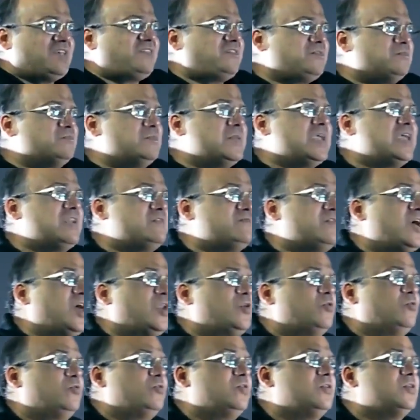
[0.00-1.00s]
this mean
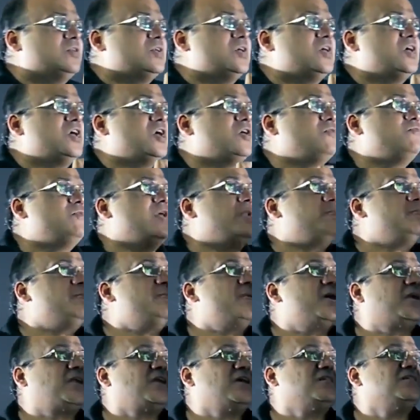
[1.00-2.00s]
value will
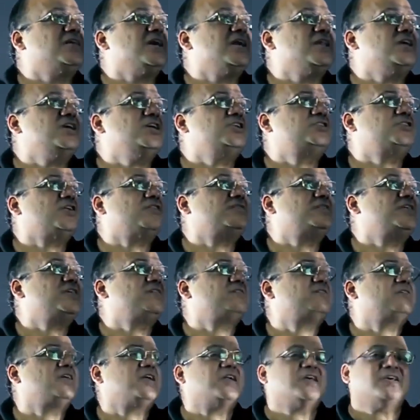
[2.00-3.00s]
be better than each of
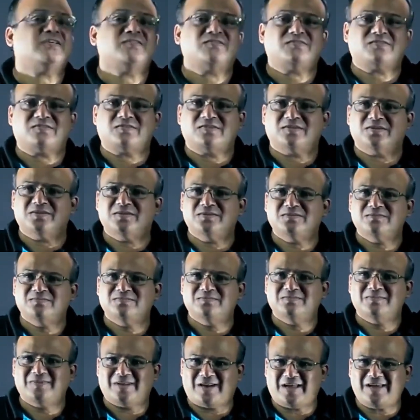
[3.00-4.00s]
these readings,
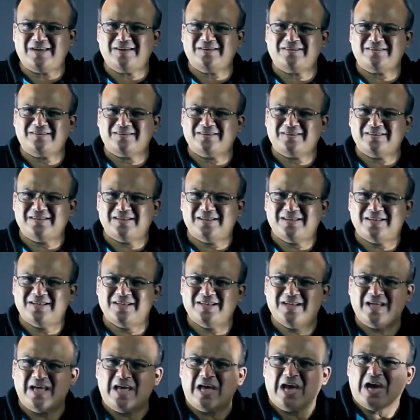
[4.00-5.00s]
right?
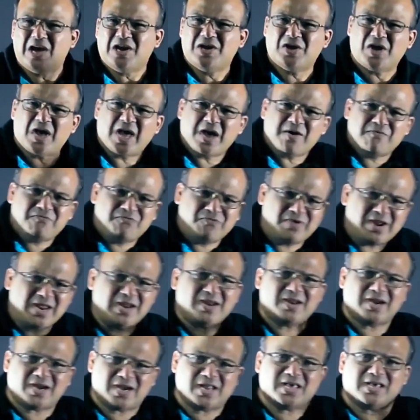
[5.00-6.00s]
Now
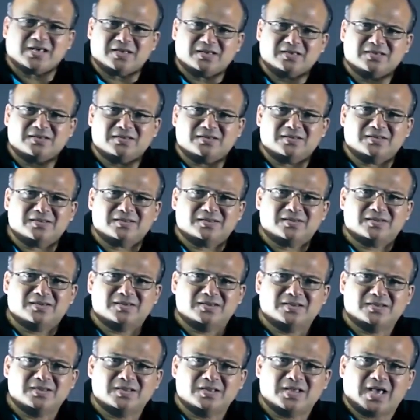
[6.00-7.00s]
every reading
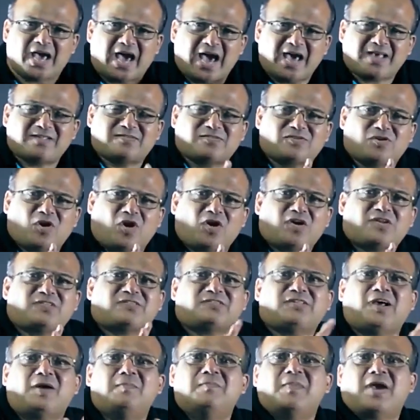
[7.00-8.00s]
has got
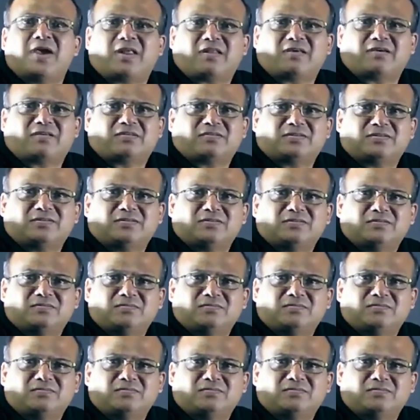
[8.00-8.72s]
some error,